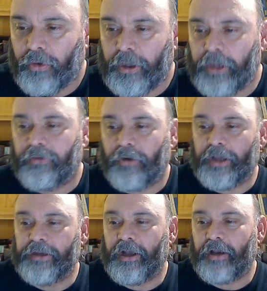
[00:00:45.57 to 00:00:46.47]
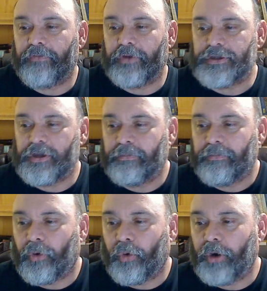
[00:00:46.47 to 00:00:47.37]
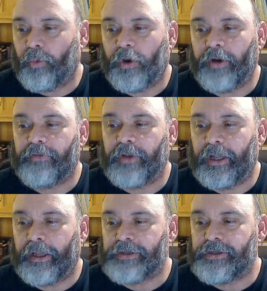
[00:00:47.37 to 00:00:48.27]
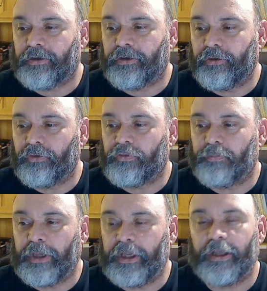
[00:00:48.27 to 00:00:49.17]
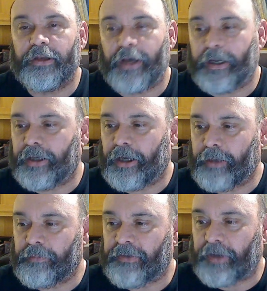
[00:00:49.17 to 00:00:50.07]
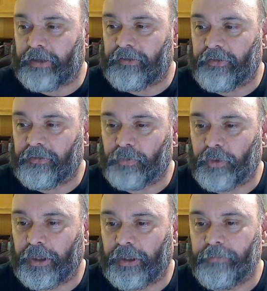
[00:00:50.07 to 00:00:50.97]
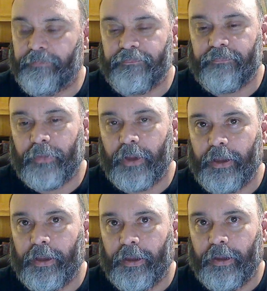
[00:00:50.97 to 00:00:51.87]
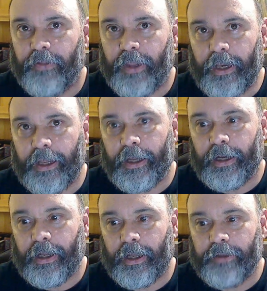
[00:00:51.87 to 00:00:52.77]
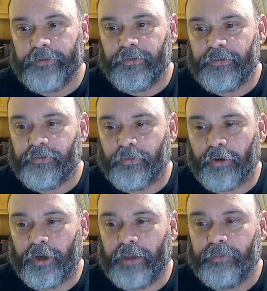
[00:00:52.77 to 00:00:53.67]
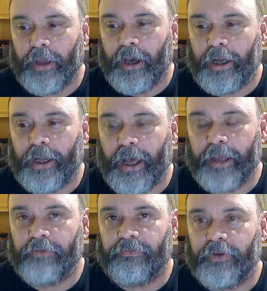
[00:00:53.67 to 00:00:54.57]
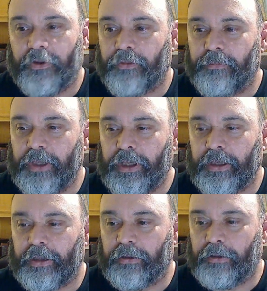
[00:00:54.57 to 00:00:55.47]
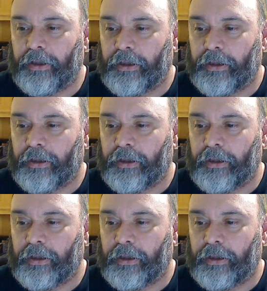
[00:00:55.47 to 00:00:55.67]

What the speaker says: either on television or on one of the nationalnewsmedia.com sites this week. Then analyze the story on how you feel the media